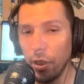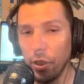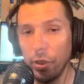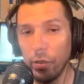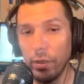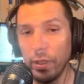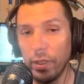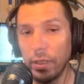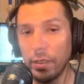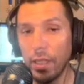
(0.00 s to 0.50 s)

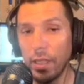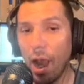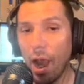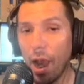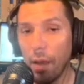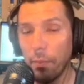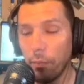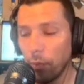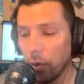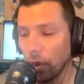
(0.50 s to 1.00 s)
you're in the
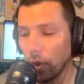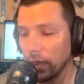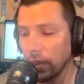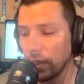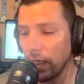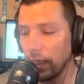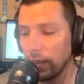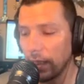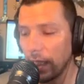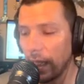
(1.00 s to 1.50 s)
top
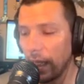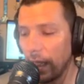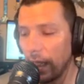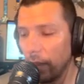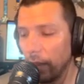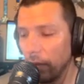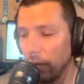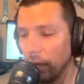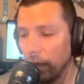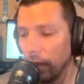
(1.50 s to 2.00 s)

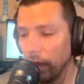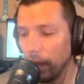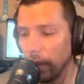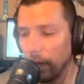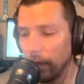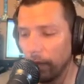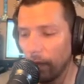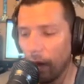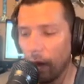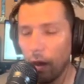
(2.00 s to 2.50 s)
percentile
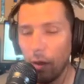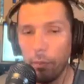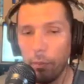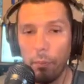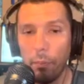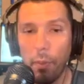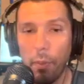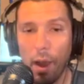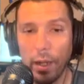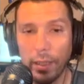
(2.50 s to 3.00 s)
of all
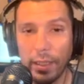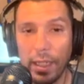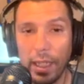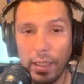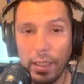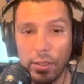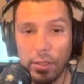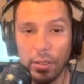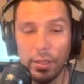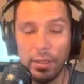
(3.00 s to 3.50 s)

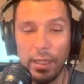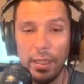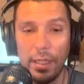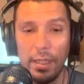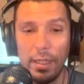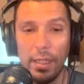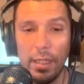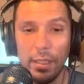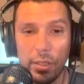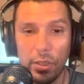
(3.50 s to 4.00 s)
podcasters in
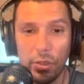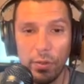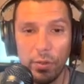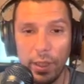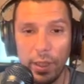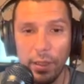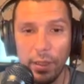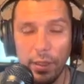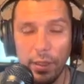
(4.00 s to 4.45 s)
history.